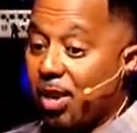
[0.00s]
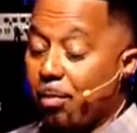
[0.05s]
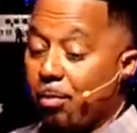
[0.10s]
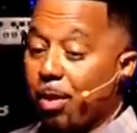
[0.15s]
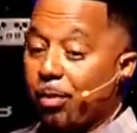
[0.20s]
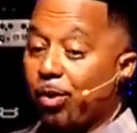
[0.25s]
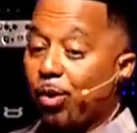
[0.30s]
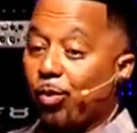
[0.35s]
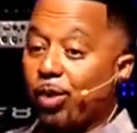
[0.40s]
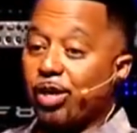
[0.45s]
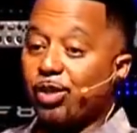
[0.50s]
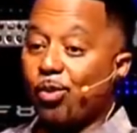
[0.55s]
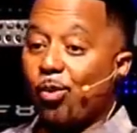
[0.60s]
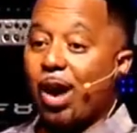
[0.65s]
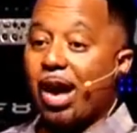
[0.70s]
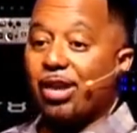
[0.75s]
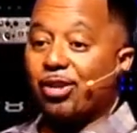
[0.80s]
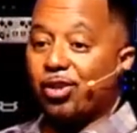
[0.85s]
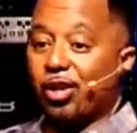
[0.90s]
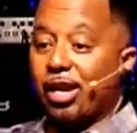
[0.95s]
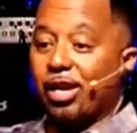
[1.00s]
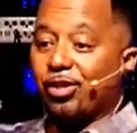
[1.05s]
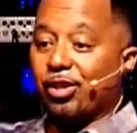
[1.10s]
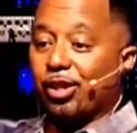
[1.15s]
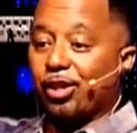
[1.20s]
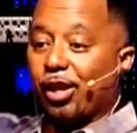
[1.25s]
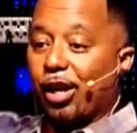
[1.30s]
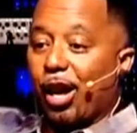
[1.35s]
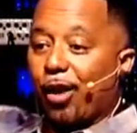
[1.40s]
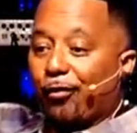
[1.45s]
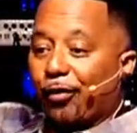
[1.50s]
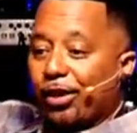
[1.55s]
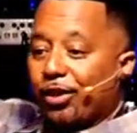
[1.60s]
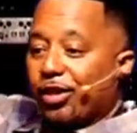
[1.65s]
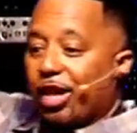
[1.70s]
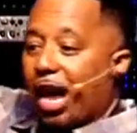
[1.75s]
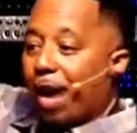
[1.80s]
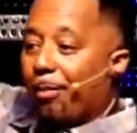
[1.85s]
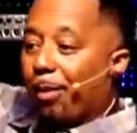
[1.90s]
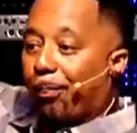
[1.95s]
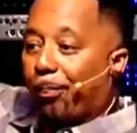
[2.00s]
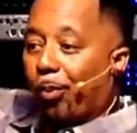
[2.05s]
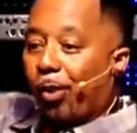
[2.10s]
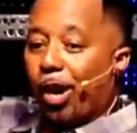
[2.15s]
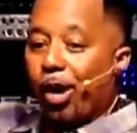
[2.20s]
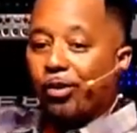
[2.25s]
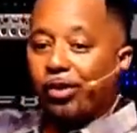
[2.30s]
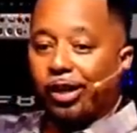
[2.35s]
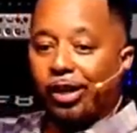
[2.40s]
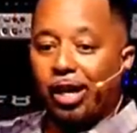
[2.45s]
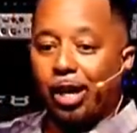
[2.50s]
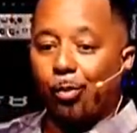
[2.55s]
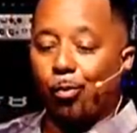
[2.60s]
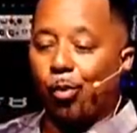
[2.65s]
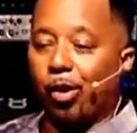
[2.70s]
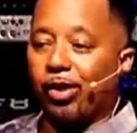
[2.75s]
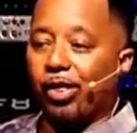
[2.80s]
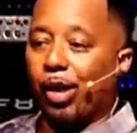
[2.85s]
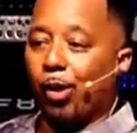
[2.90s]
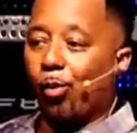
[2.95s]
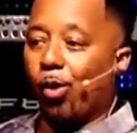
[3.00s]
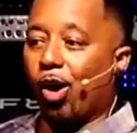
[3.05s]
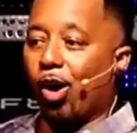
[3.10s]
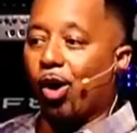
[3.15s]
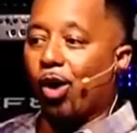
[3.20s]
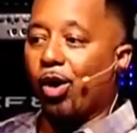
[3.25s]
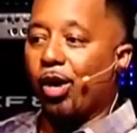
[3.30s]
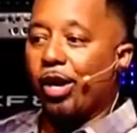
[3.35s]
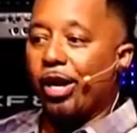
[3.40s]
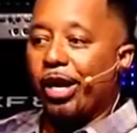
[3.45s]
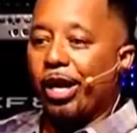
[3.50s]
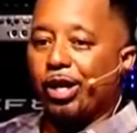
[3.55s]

Remember, the reason why Jesus left his time of prayer to come where they were